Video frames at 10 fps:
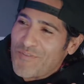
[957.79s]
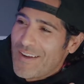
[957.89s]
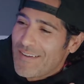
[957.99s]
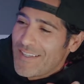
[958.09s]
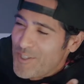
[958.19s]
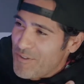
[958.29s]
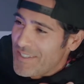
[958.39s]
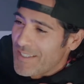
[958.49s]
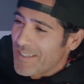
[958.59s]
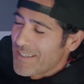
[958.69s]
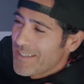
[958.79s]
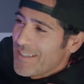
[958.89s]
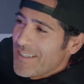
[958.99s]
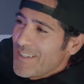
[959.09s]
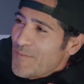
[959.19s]
found interesting
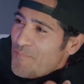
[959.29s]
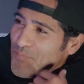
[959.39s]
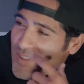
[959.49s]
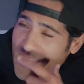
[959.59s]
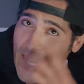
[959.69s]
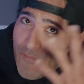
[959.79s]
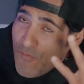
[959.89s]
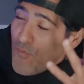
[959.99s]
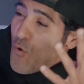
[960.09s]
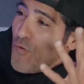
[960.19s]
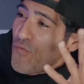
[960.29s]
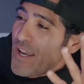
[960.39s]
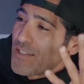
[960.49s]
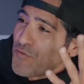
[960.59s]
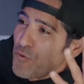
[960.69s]
name four fast